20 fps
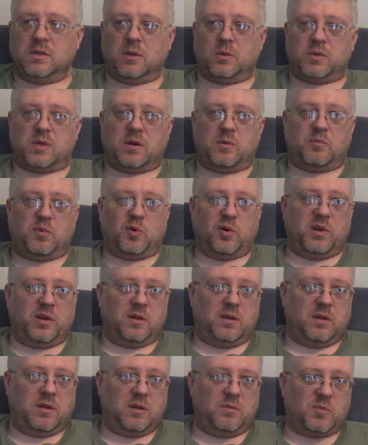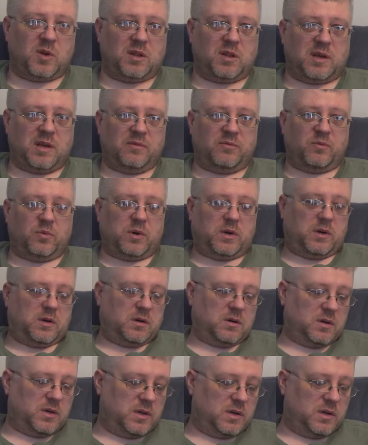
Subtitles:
I was at a point in my life where